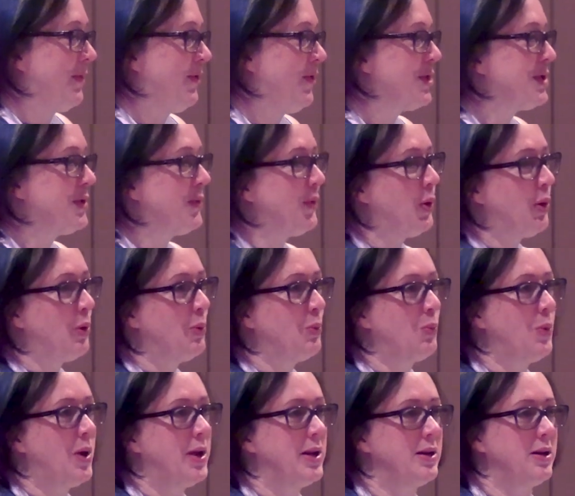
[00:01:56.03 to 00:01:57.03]
First of all,
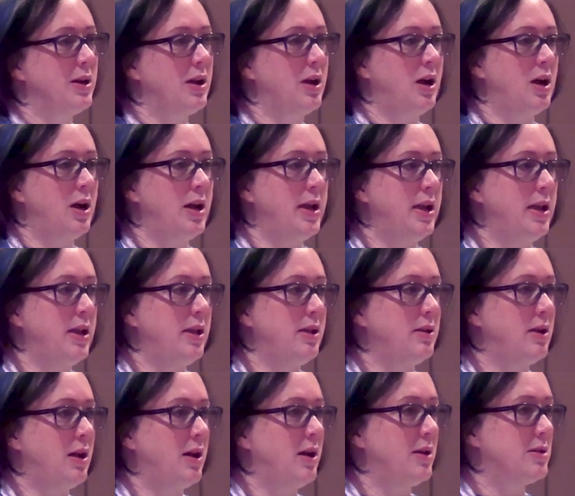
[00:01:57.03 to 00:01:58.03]
when
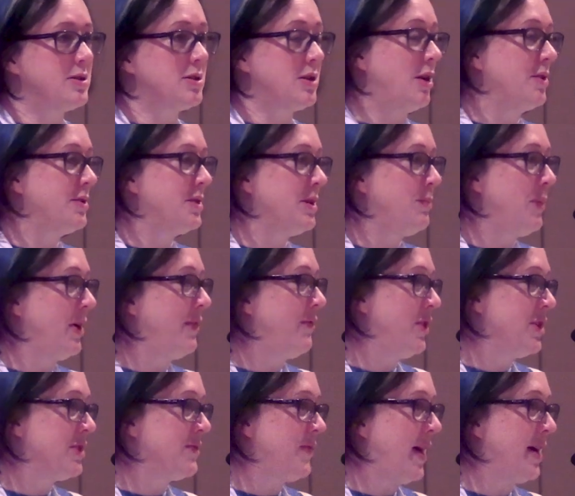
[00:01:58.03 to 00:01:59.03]
I started my
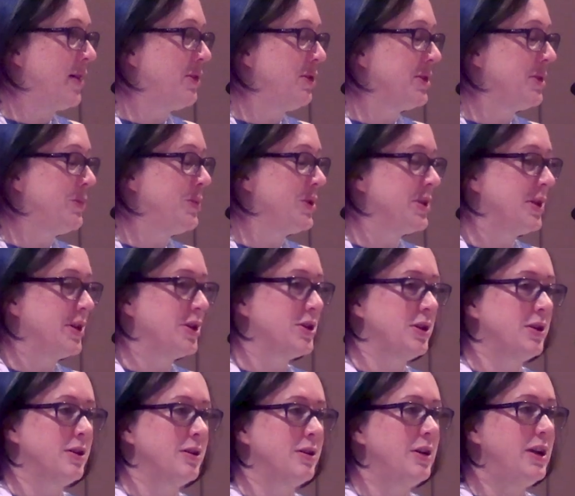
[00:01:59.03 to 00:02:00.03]
first faculty
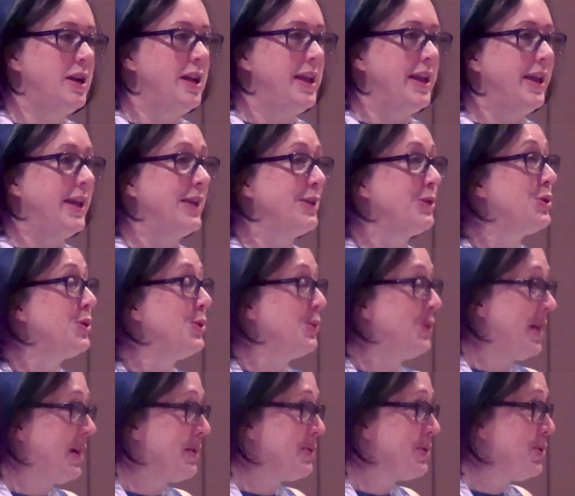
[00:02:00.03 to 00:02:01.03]
position in
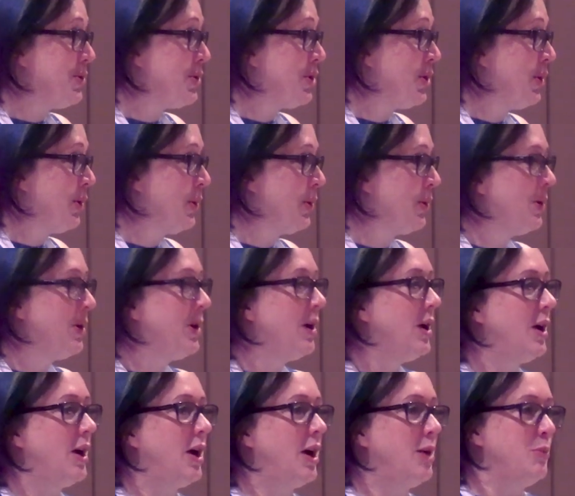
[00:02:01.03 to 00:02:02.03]
2002,
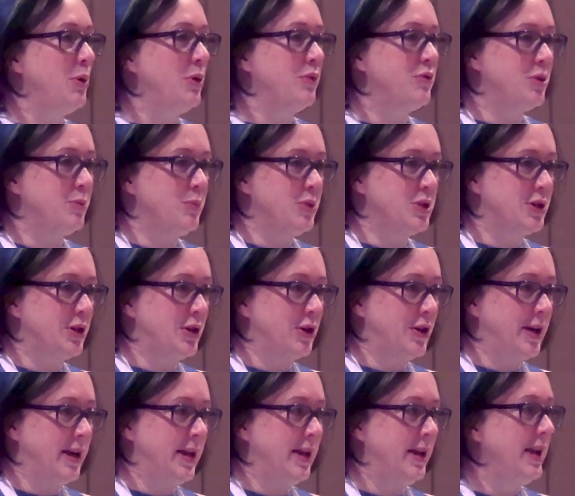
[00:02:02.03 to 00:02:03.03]
I moved to
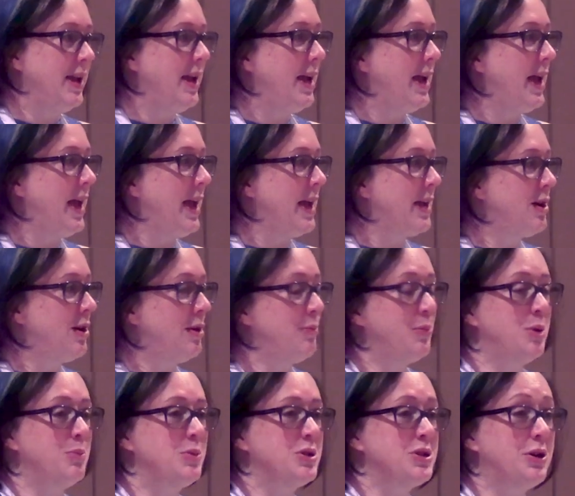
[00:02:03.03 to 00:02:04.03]
Missouri, and
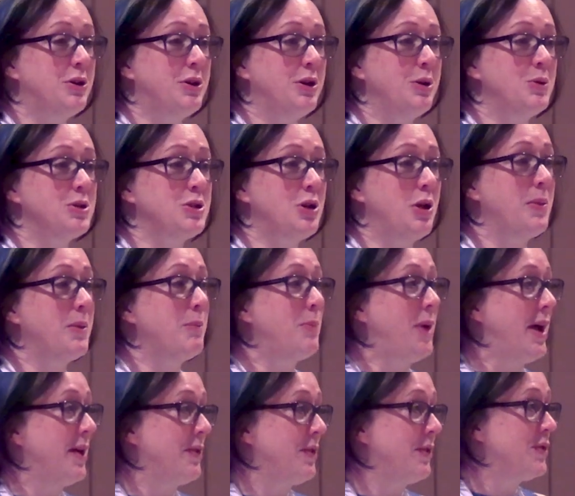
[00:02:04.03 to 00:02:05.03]
Columbia, Missouri was on the
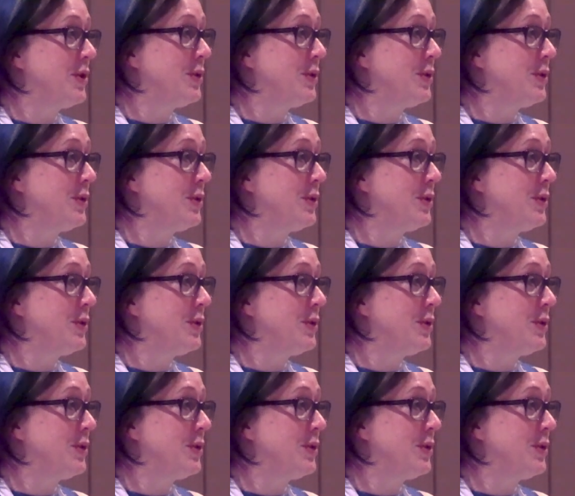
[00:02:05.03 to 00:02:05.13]
path of